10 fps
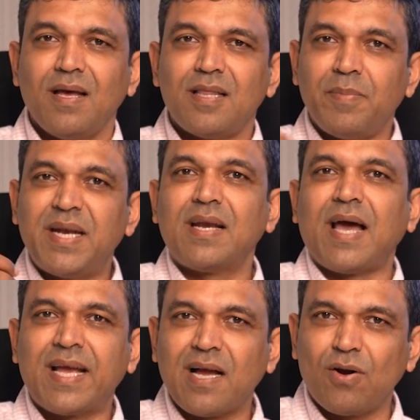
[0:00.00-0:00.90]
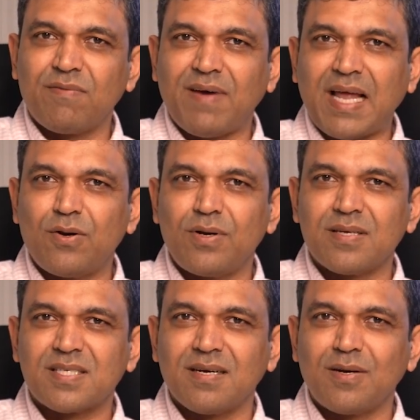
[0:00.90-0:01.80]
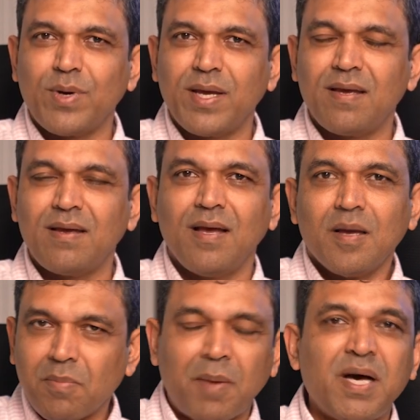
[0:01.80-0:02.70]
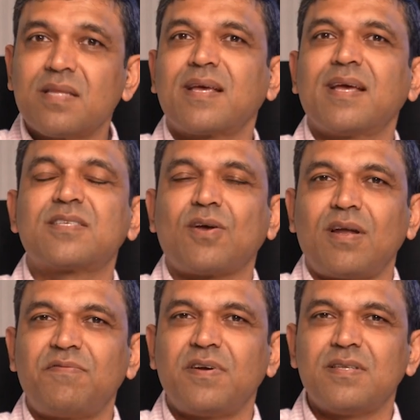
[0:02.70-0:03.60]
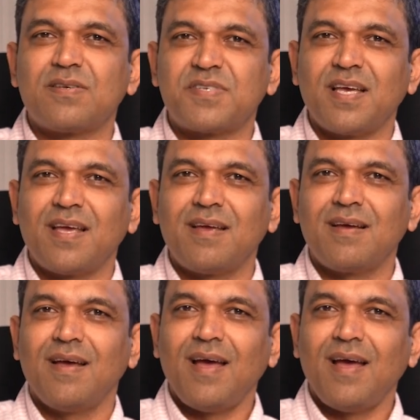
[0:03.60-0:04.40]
The minute Nykaa got valued in a certain way, Mamaearth gets confidence of saying,